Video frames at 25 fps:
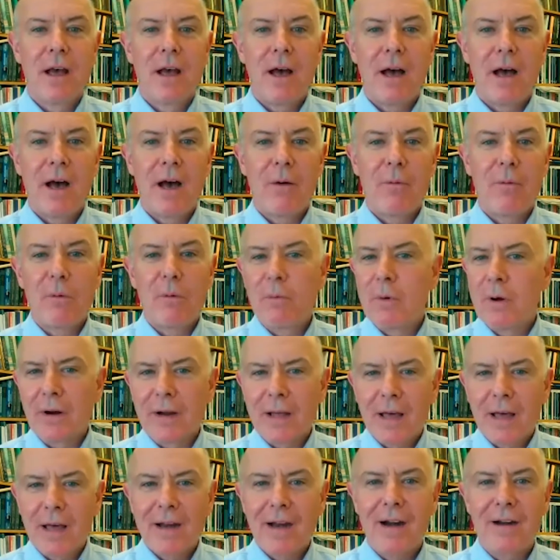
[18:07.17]
uh, when we were
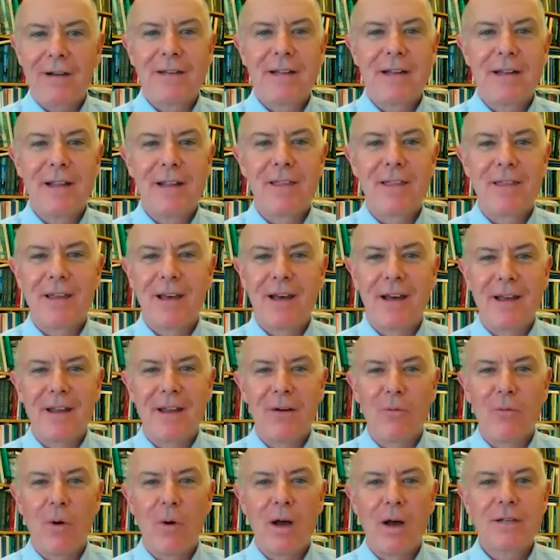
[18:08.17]
cutting our teeth uh,
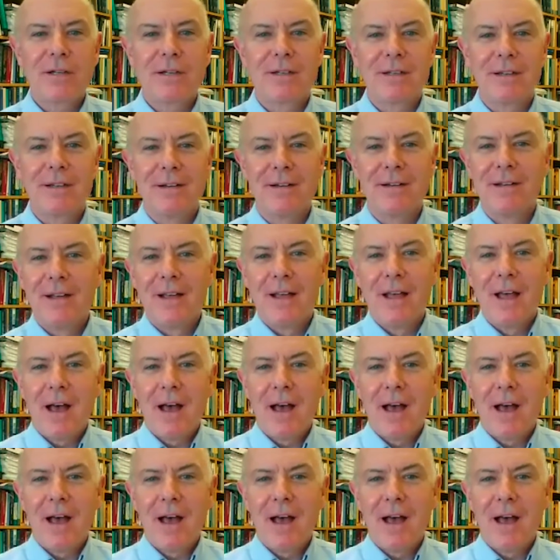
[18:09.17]
in Washington,